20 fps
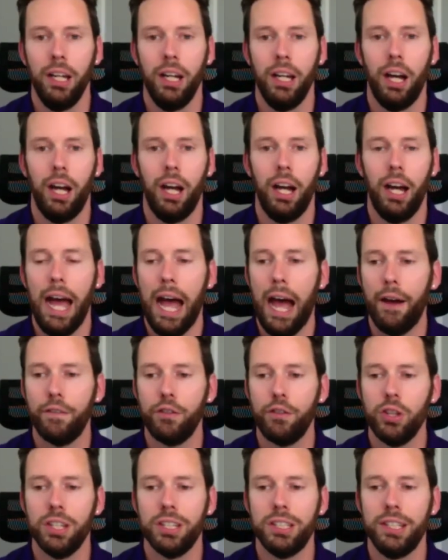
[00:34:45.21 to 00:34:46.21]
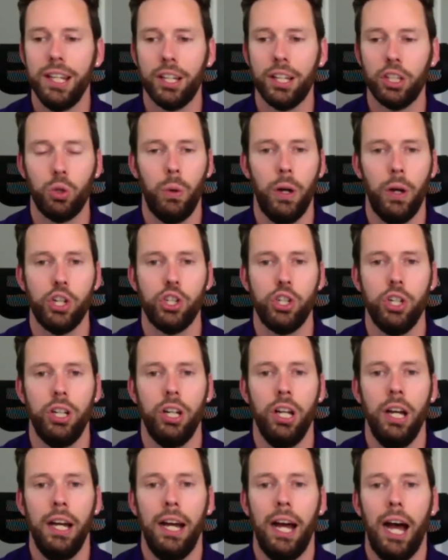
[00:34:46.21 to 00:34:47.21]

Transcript: after this next question,